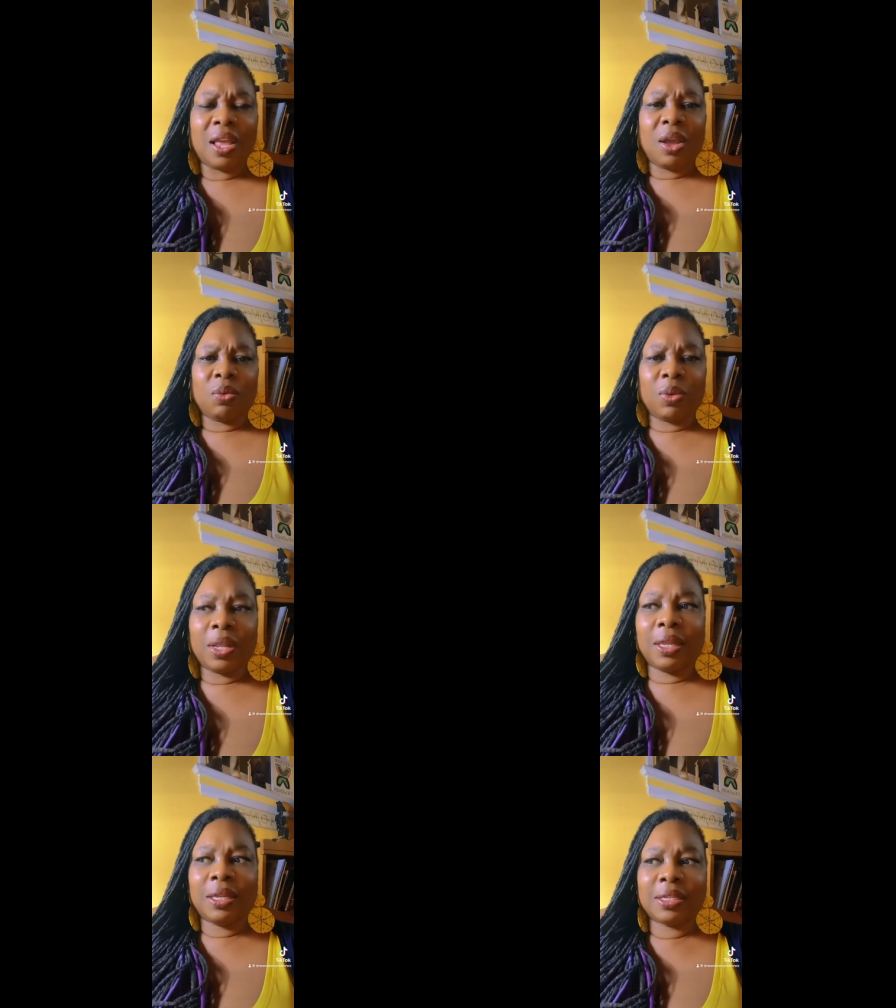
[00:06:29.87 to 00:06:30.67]

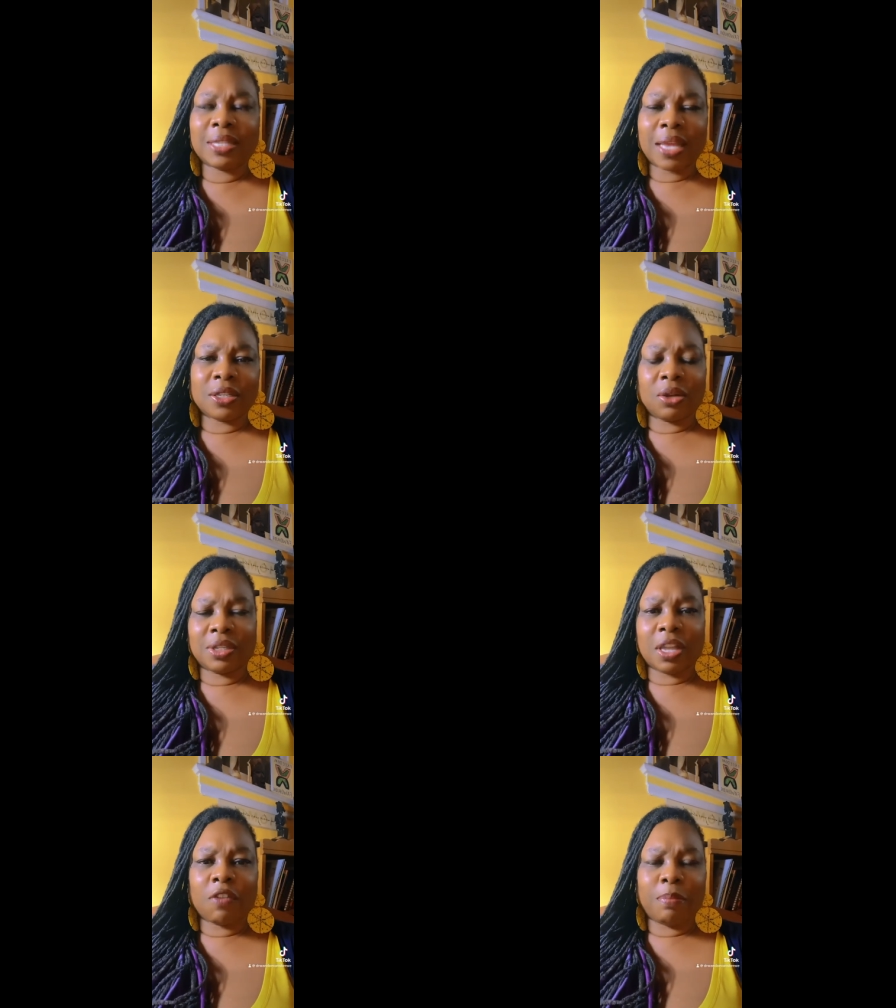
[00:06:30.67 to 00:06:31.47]
really sets
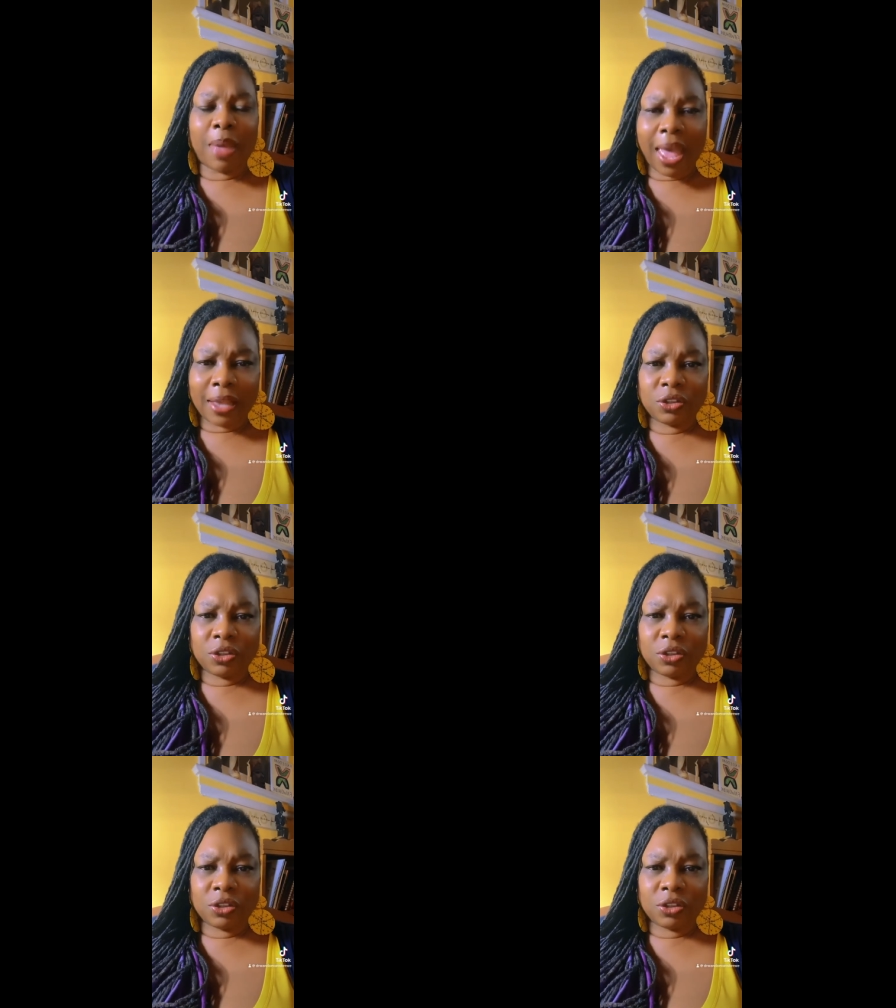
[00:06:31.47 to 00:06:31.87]
herself back.